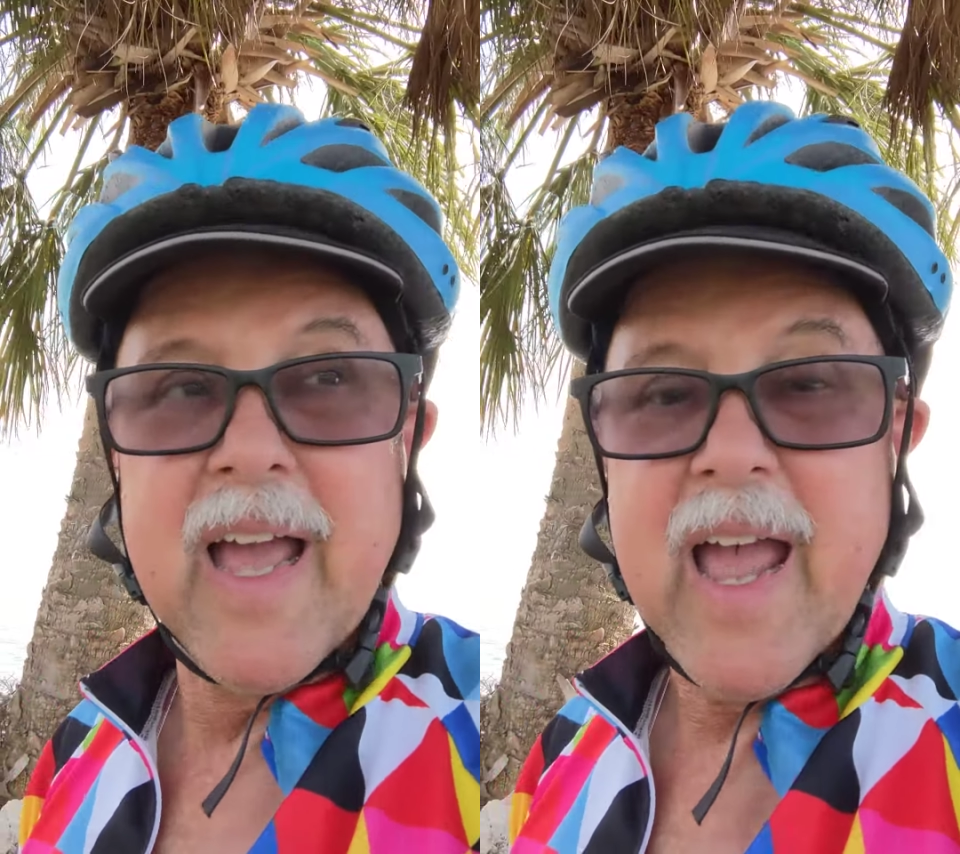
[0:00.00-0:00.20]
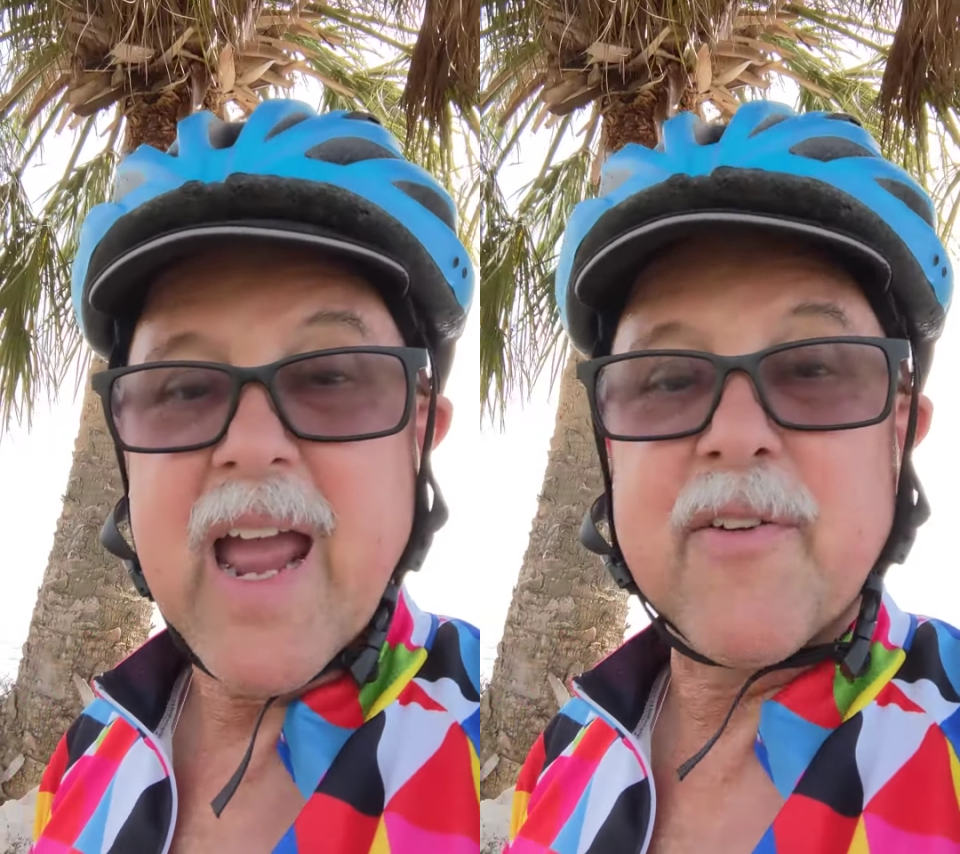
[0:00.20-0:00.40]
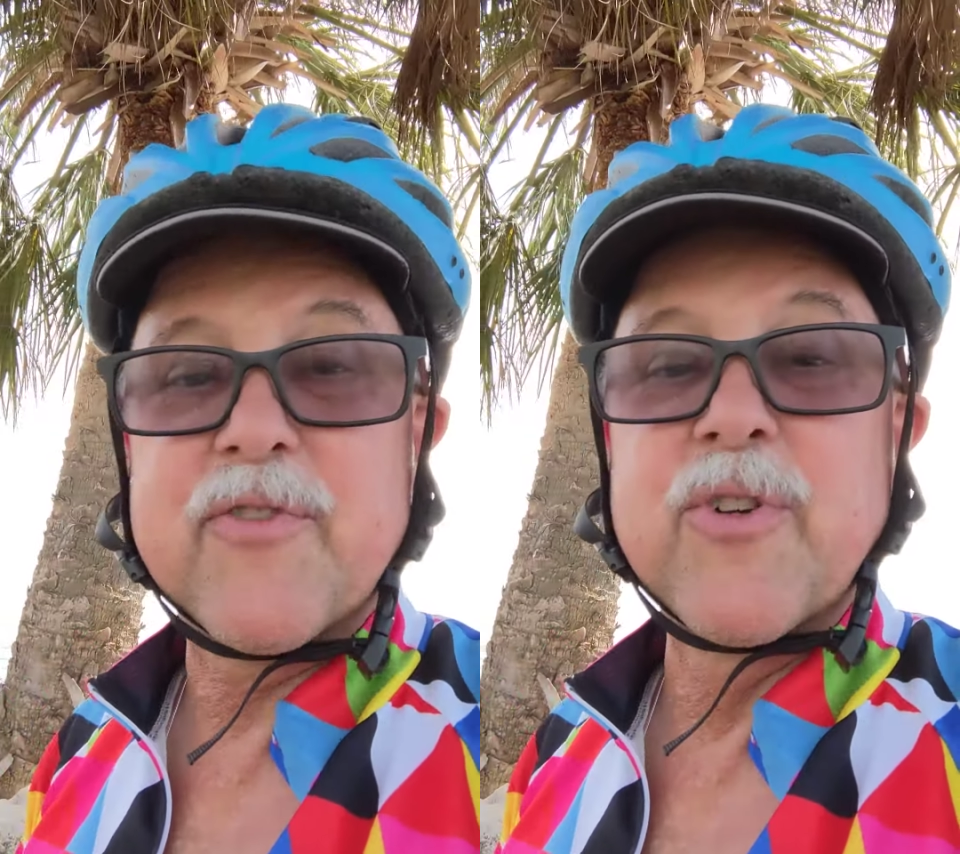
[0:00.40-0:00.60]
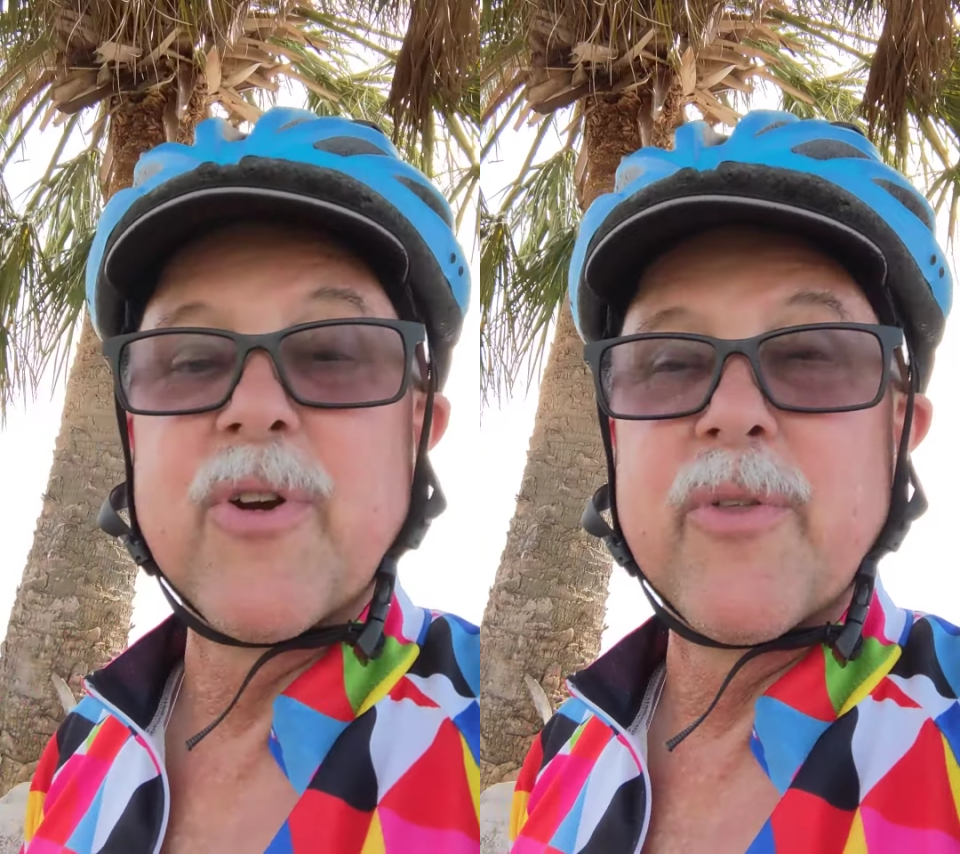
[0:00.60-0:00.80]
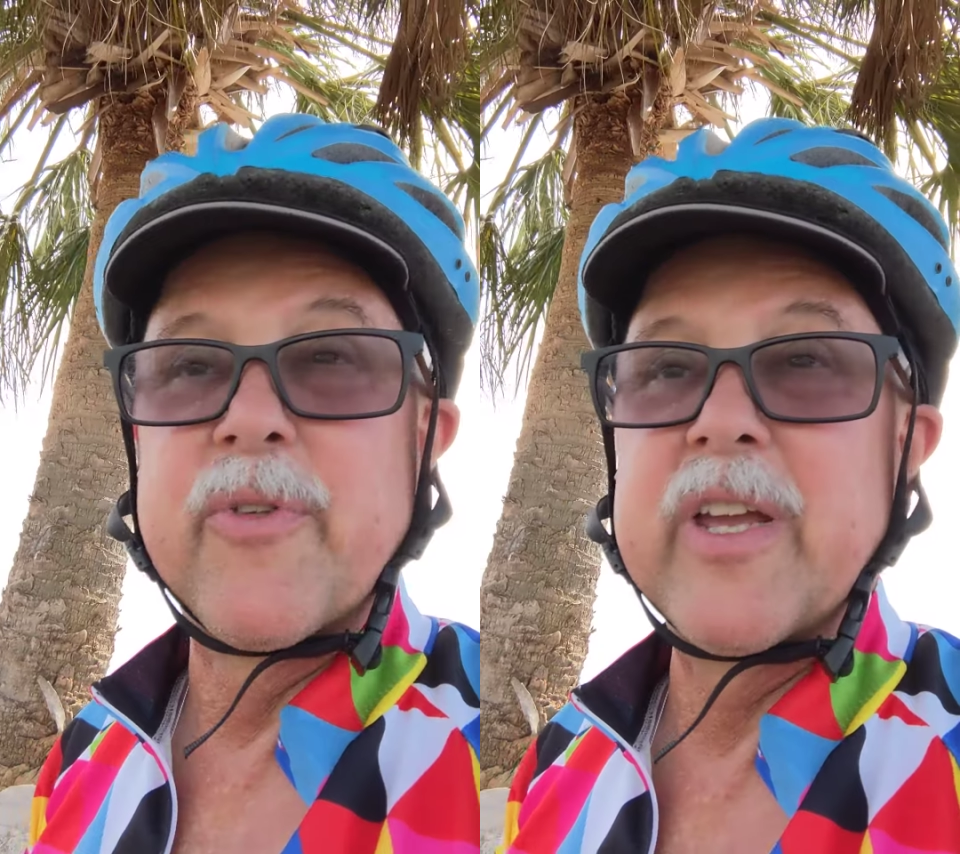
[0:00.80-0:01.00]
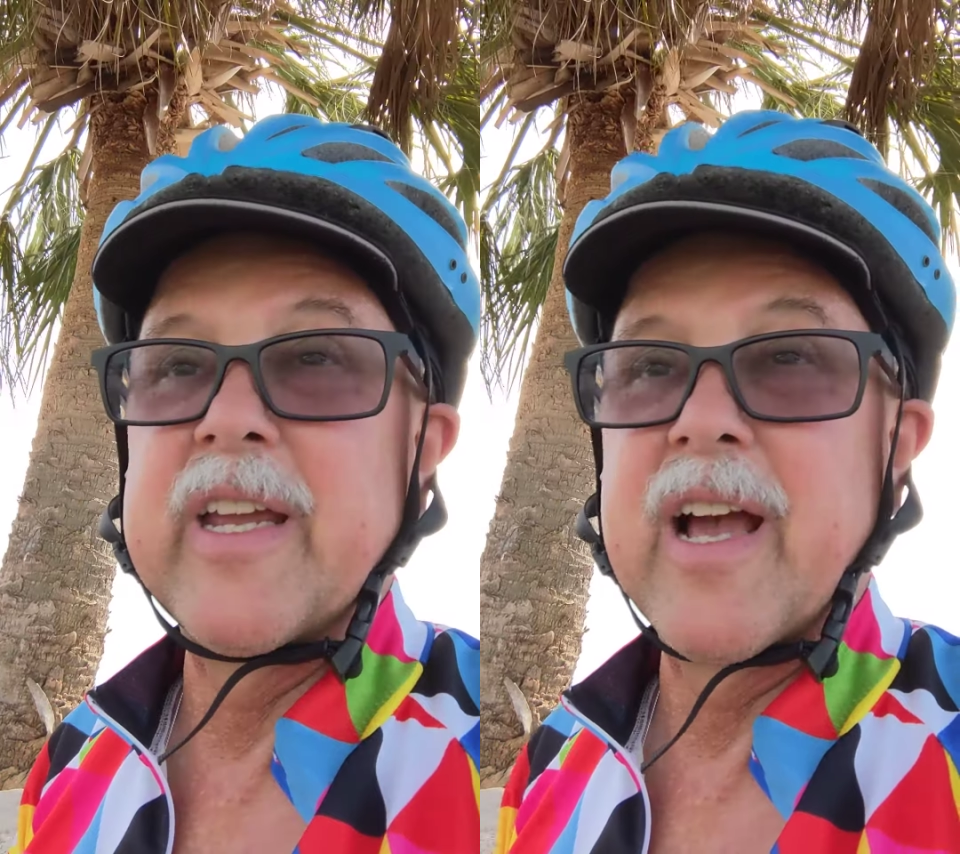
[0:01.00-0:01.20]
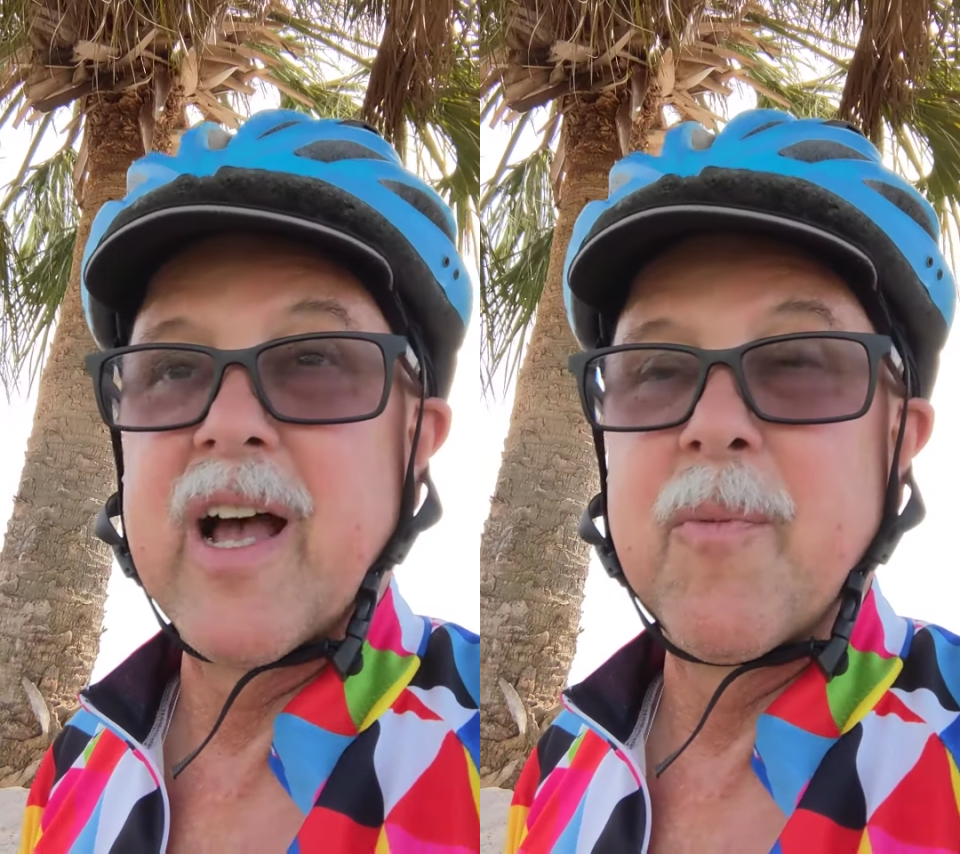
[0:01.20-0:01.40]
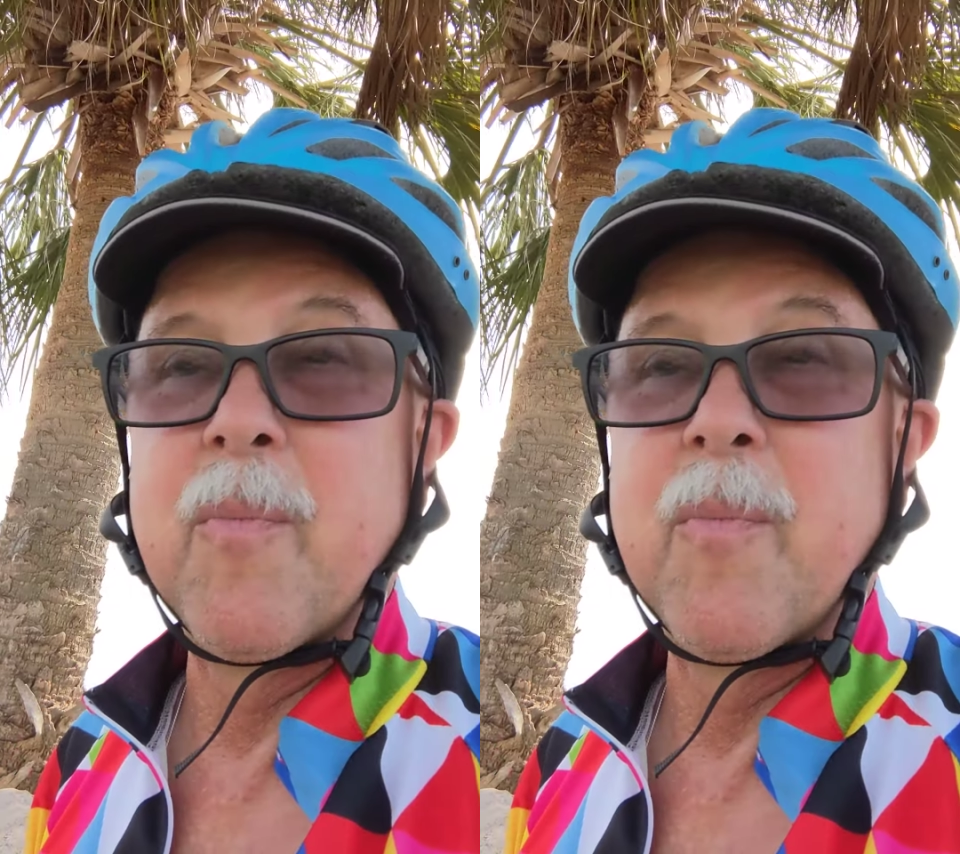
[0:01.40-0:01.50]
after the uh,